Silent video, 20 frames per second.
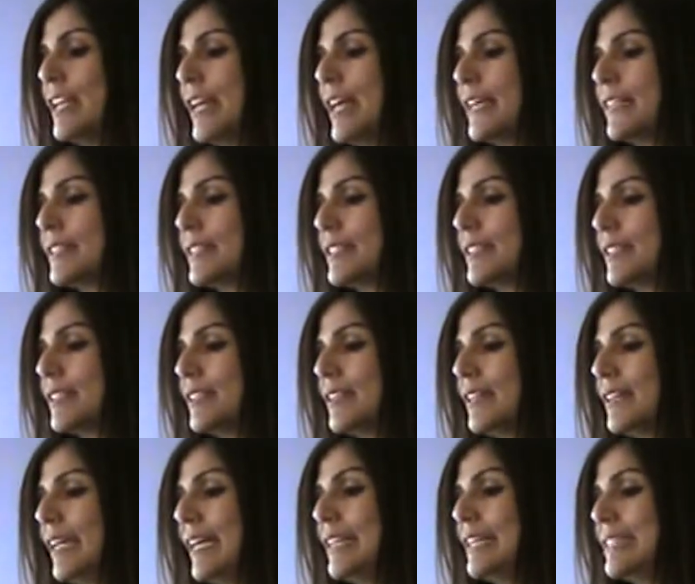land
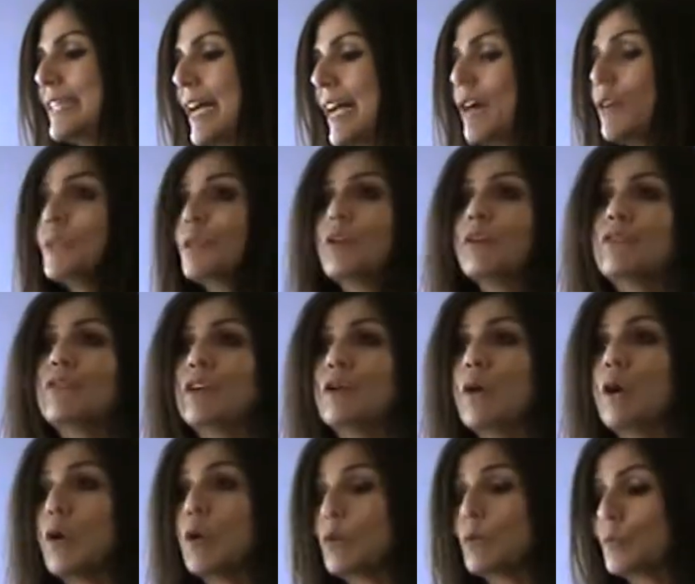and out of their
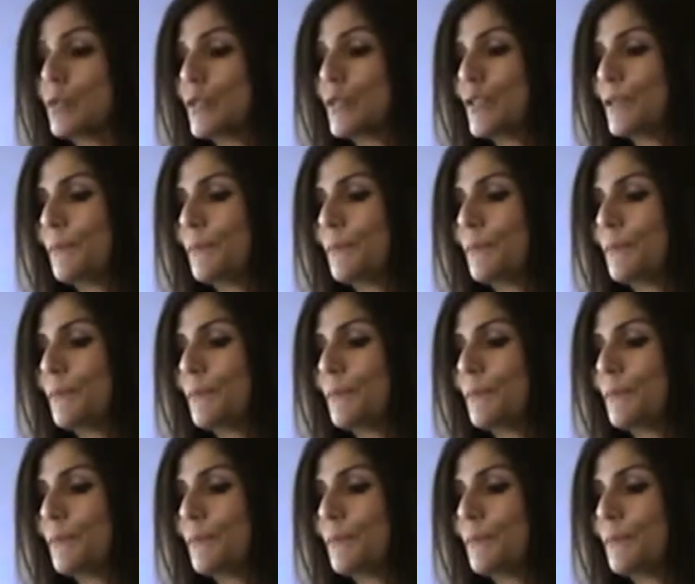homes.